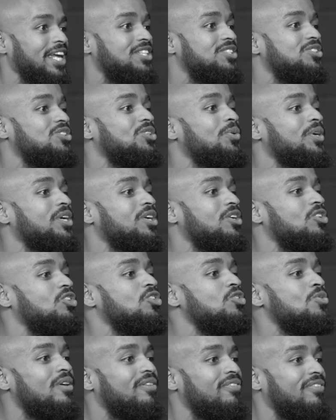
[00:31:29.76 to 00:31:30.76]
It's doing
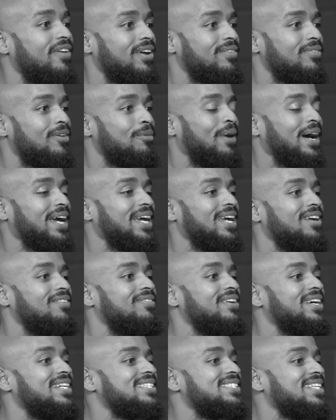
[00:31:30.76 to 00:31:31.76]
you a favor by
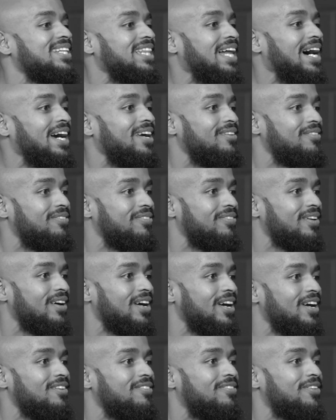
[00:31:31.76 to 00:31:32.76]
giving its life
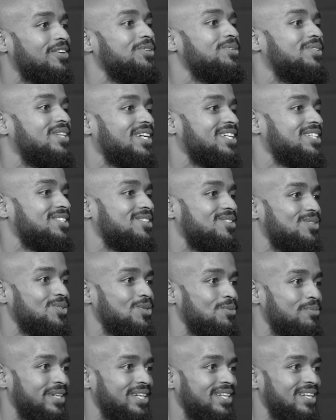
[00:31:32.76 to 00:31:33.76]
for you to
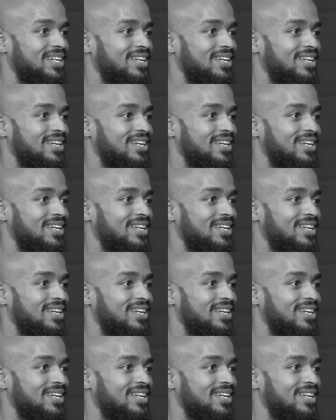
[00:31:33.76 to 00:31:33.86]
consume it.